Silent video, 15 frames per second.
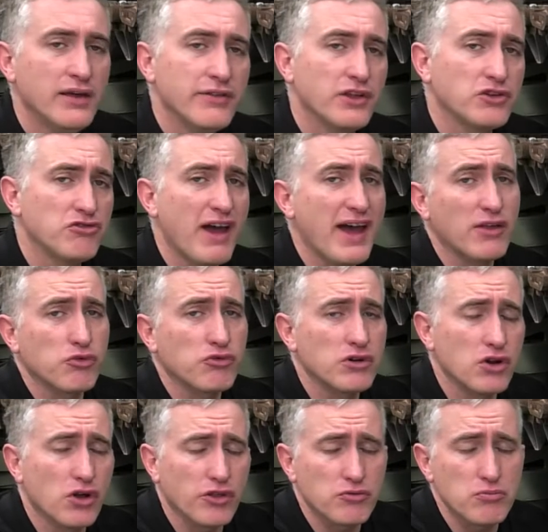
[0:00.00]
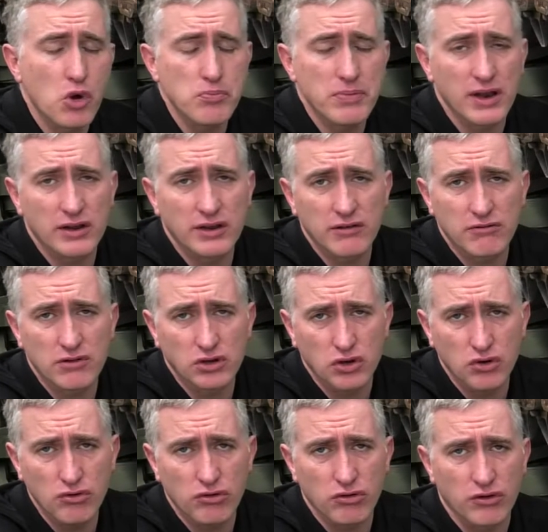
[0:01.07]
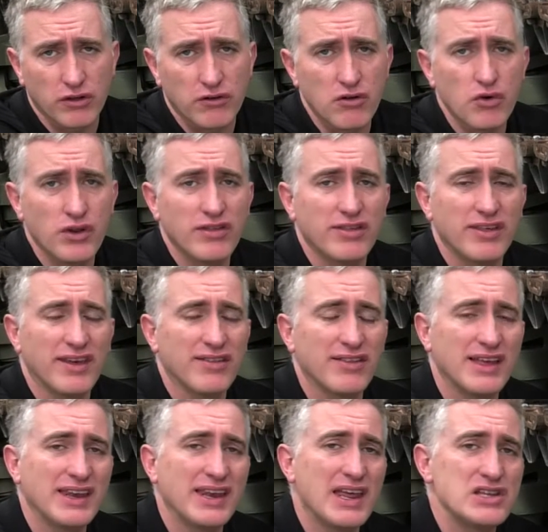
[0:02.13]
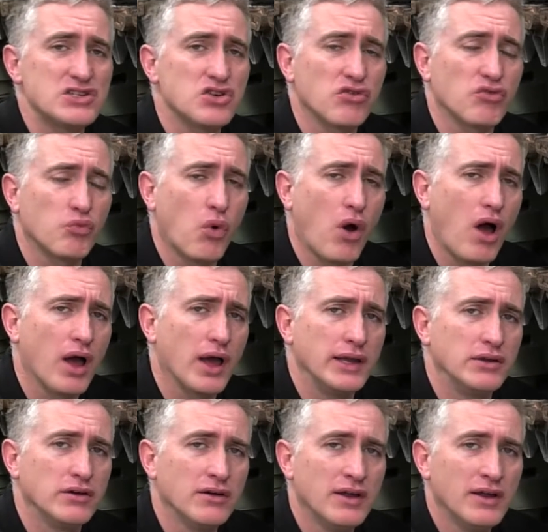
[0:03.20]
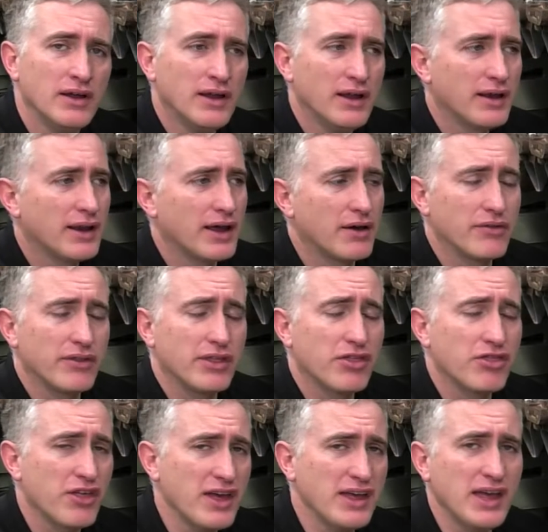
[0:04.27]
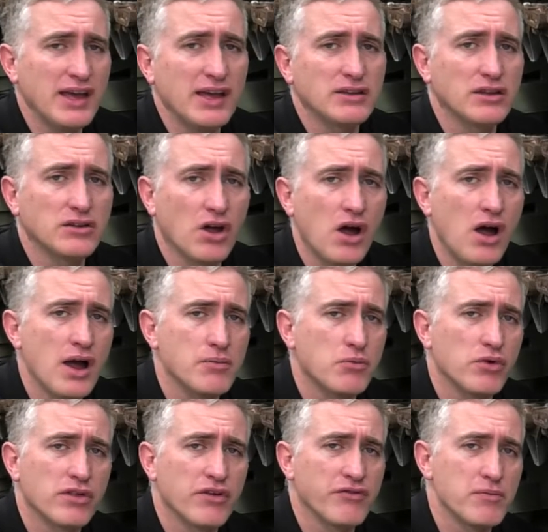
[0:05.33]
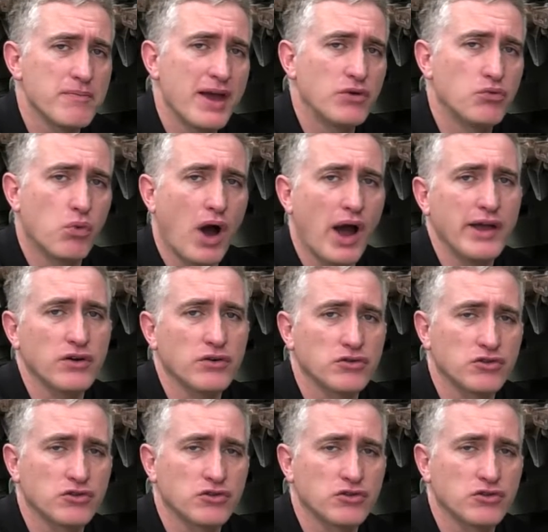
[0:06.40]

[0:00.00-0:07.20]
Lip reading: The tracks are another mobility reducer. They're only 16 inches wide. Now, the thinking at the time was if you made wider